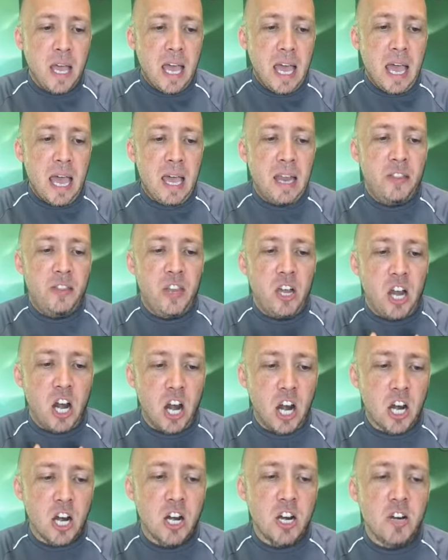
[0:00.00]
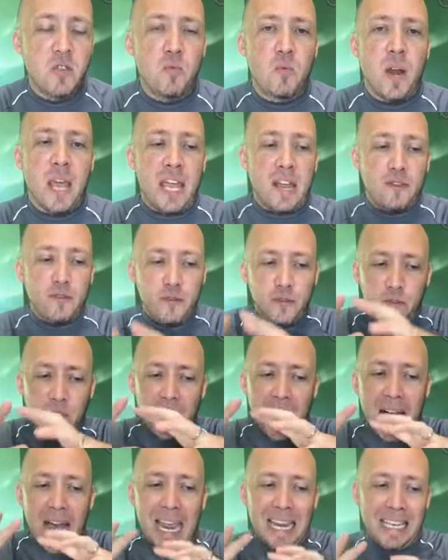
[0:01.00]
And the herd ran
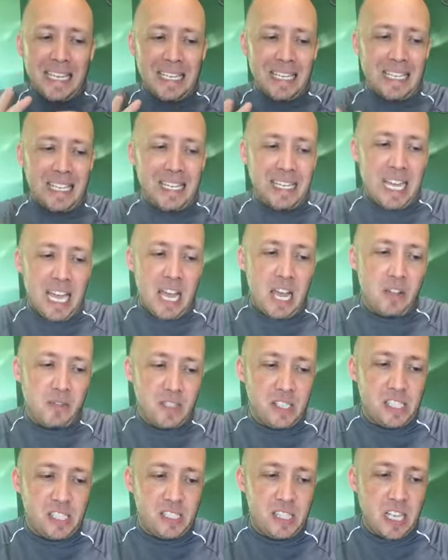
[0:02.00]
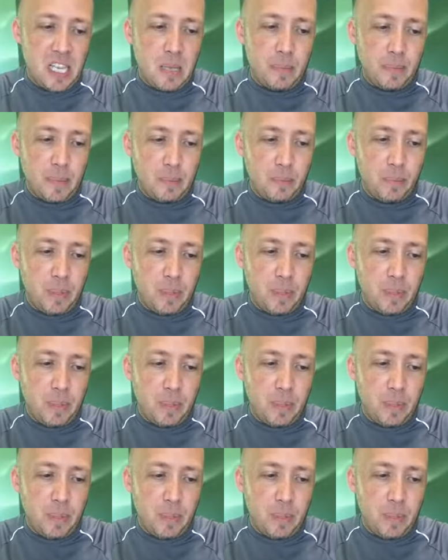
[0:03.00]
violently down the steep